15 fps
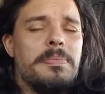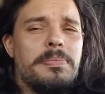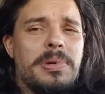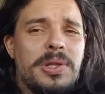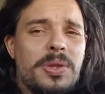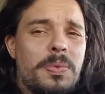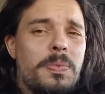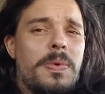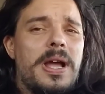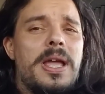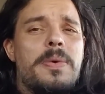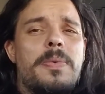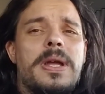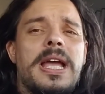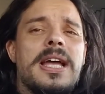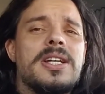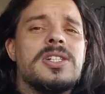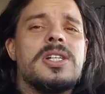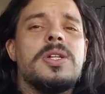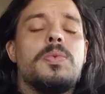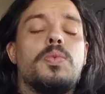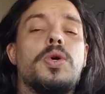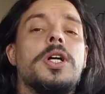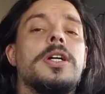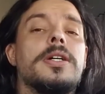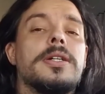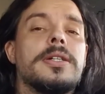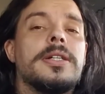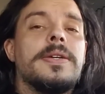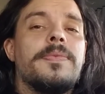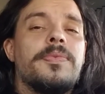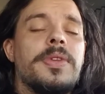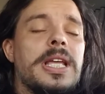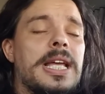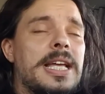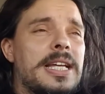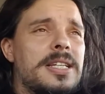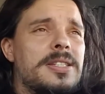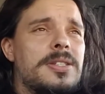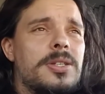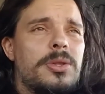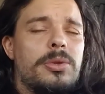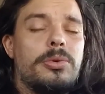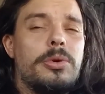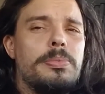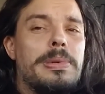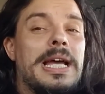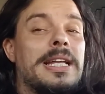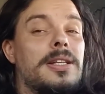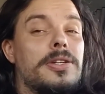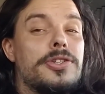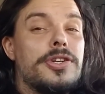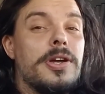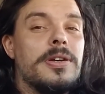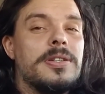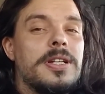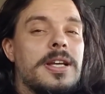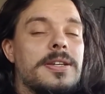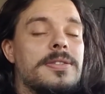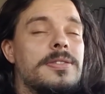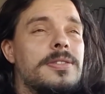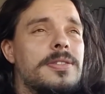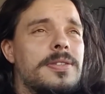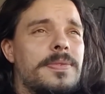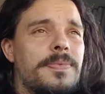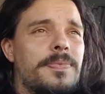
But the way we actually work is through battle shock tests.